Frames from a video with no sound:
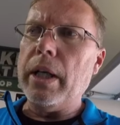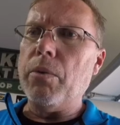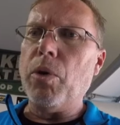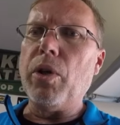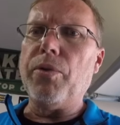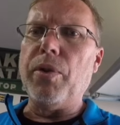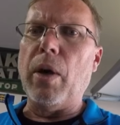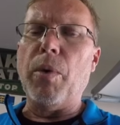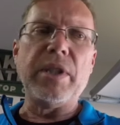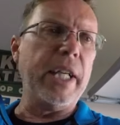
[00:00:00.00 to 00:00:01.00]
uh, we'll go through
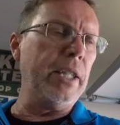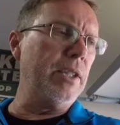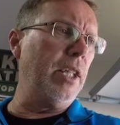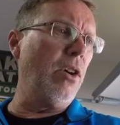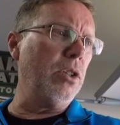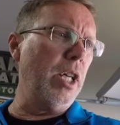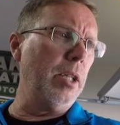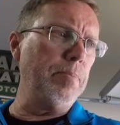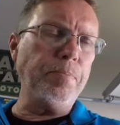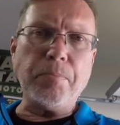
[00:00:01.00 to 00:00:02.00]
that once I get this thing all
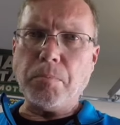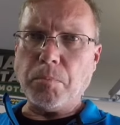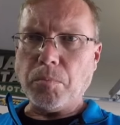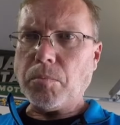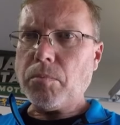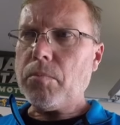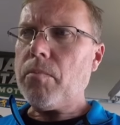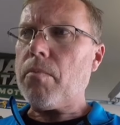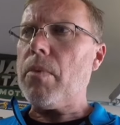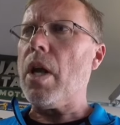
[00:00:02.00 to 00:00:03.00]
done
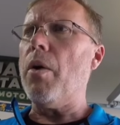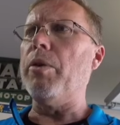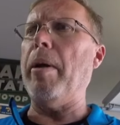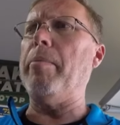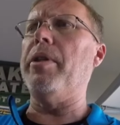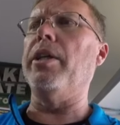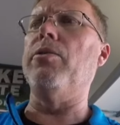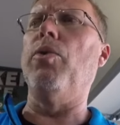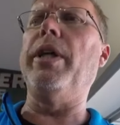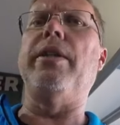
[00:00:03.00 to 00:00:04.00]
uh, with paint
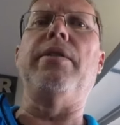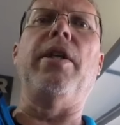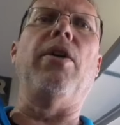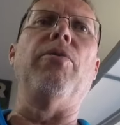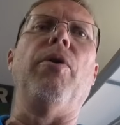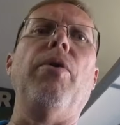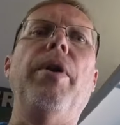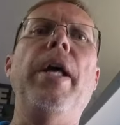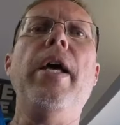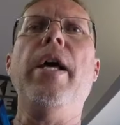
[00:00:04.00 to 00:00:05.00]
protection. We'll get this thing on the
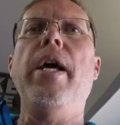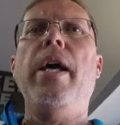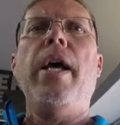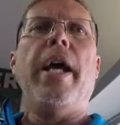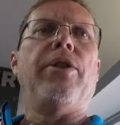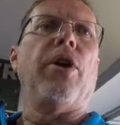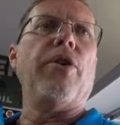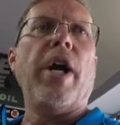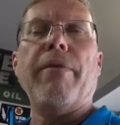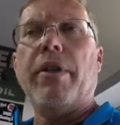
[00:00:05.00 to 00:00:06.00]
road and start
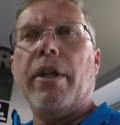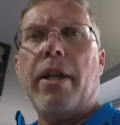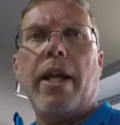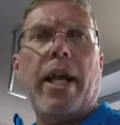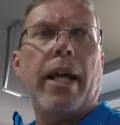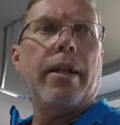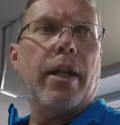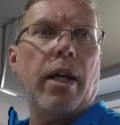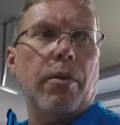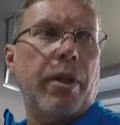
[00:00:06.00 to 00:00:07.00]
driving it and
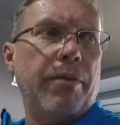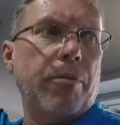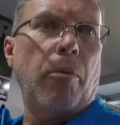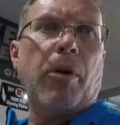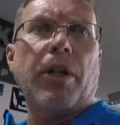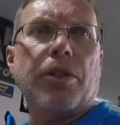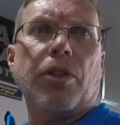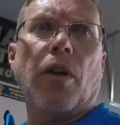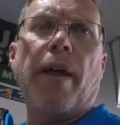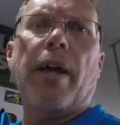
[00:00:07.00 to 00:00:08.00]
uh, give some impressions
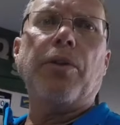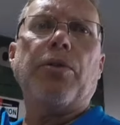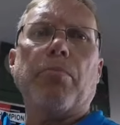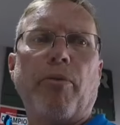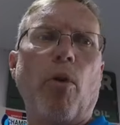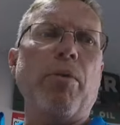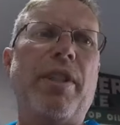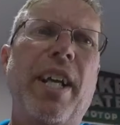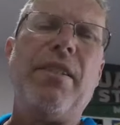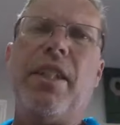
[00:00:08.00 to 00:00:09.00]
on that, do some performance
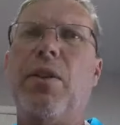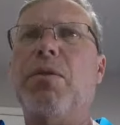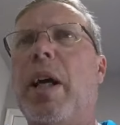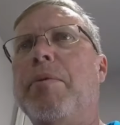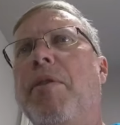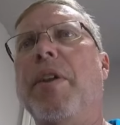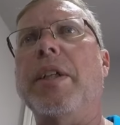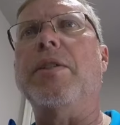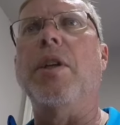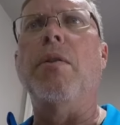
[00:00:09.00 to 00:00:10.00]
testing, those types of
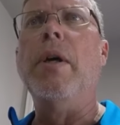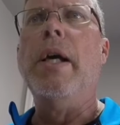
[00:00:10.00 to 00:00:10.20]
things. So